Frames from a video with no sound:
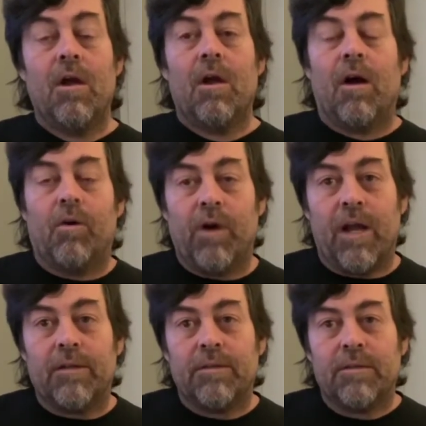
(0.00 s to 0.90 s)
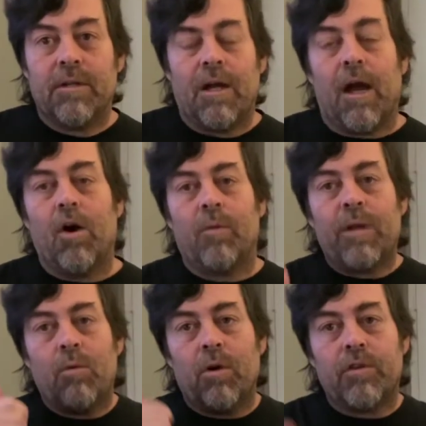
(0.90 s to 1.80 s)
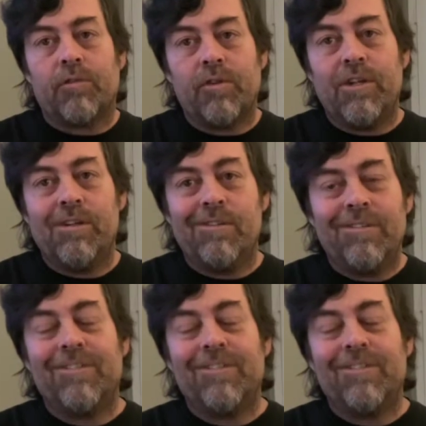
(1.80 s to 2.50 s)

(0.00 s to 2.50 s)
All right. I hope that works for you.